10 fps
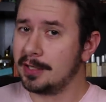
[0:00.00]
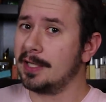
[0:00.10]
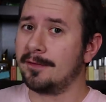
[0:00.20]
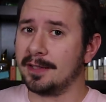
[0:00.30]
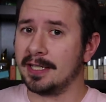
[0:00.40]

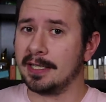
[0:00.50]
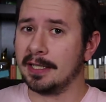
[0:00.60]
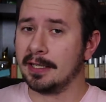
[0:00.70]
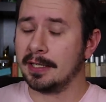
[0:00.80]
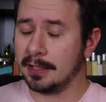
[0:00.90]

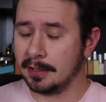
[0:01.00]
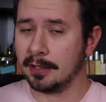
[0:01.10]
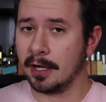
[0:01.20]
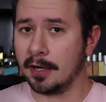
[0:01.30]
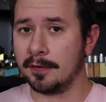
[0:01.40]
Tiffany
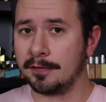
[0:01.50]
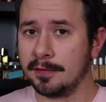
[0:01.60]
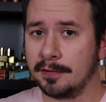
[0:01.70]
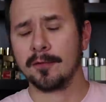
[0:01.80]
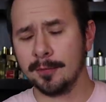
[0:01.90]
in Love.
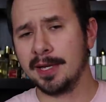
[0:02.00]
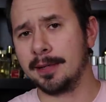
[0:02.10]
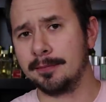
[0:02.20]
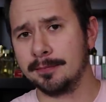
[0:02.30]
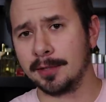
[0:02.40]
For
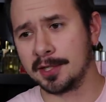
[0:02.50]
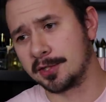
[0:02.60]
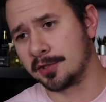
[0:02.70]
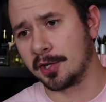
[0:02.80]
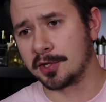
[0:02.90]
men,
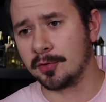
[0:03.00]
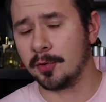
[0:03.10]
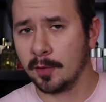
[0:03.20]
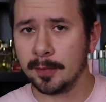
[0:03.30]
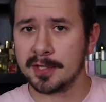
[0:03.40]
because there's also
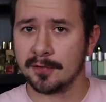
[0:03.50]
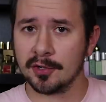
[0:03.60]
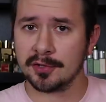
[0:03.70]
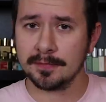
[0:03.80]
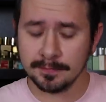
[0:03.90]
a women's
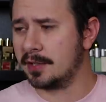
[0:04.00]
version.